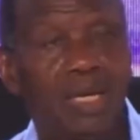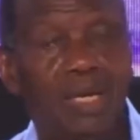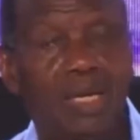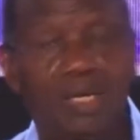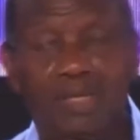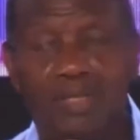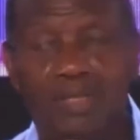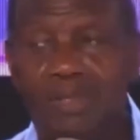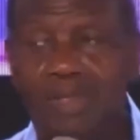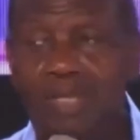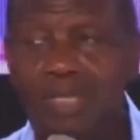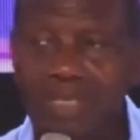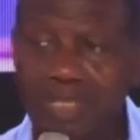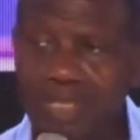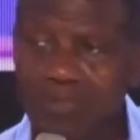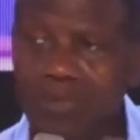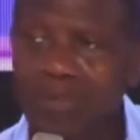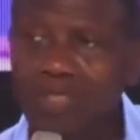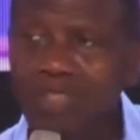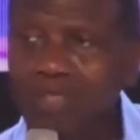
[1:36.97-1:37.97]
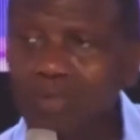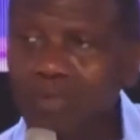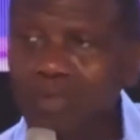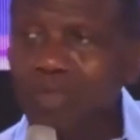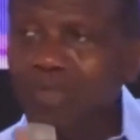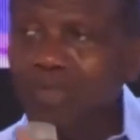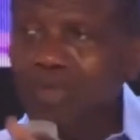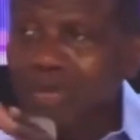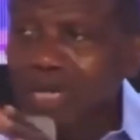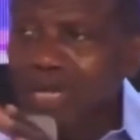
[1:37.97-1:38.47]
You know, it is possible
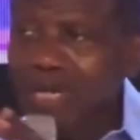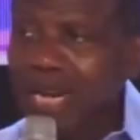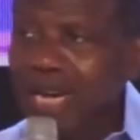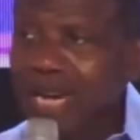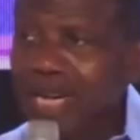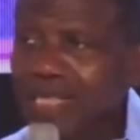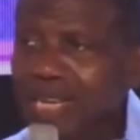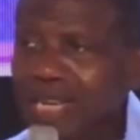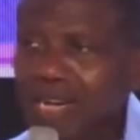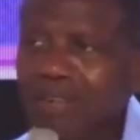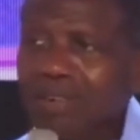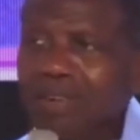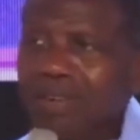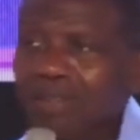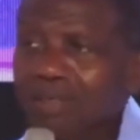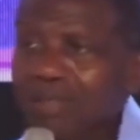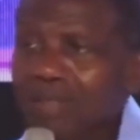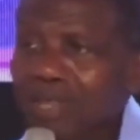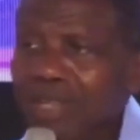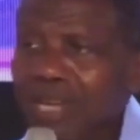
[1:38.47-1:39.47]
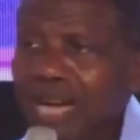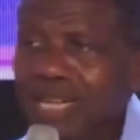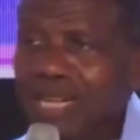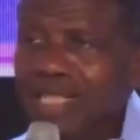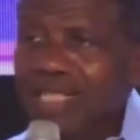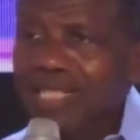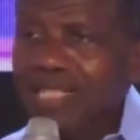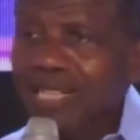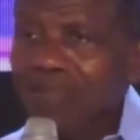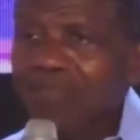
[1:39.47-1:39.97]
to be right and wrong at the
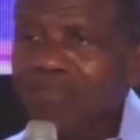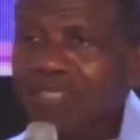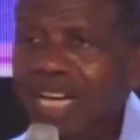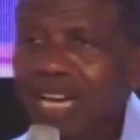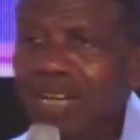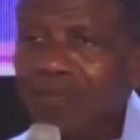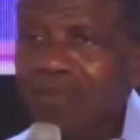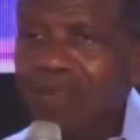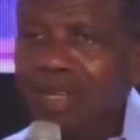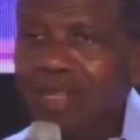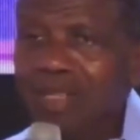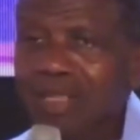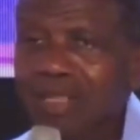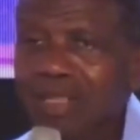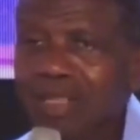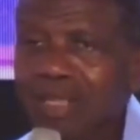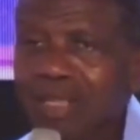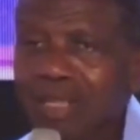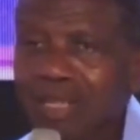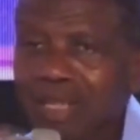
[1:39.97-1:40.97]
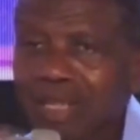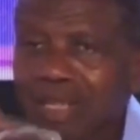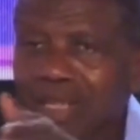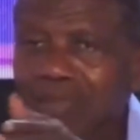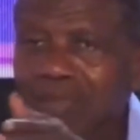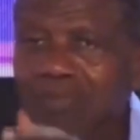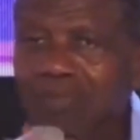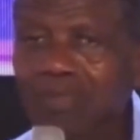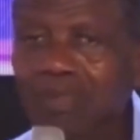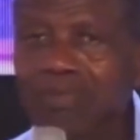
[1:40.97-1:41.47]
same time. I
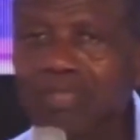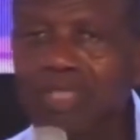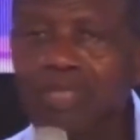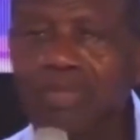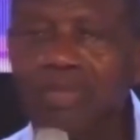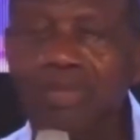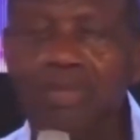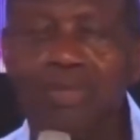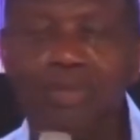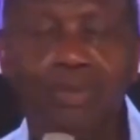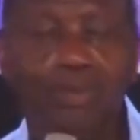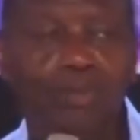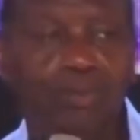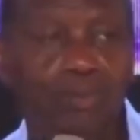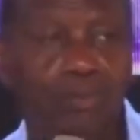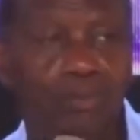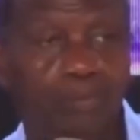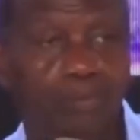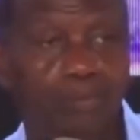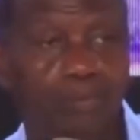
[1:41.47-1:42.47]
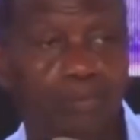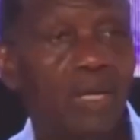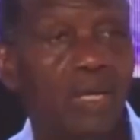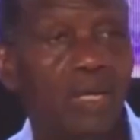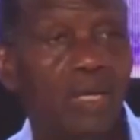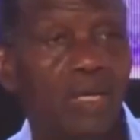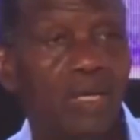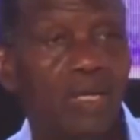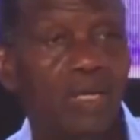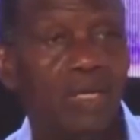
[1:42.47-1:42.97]
prove it to you.
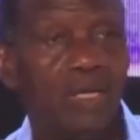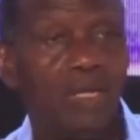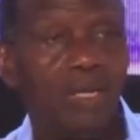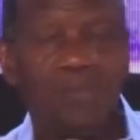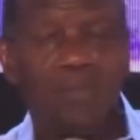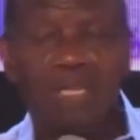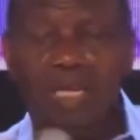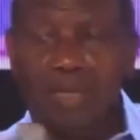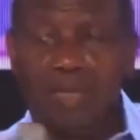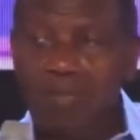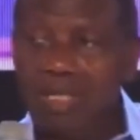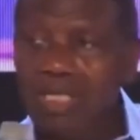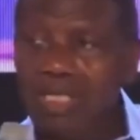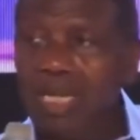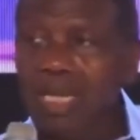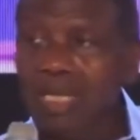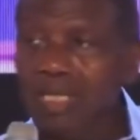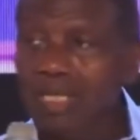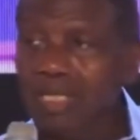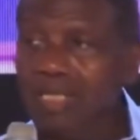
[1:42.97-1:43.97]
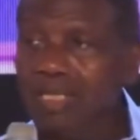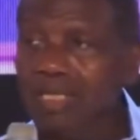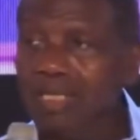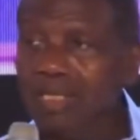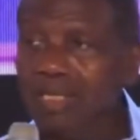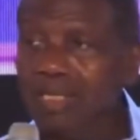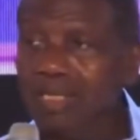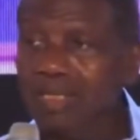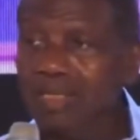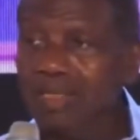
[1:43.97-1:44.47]
I mean, I'm a scientist,
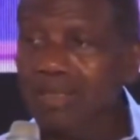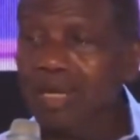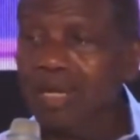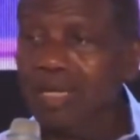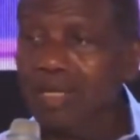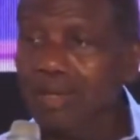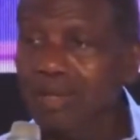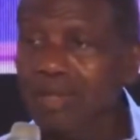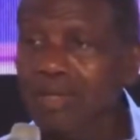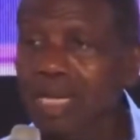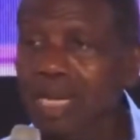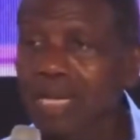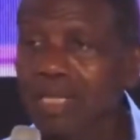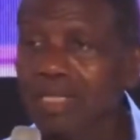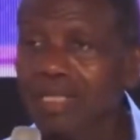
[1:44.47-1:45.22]
so I know that.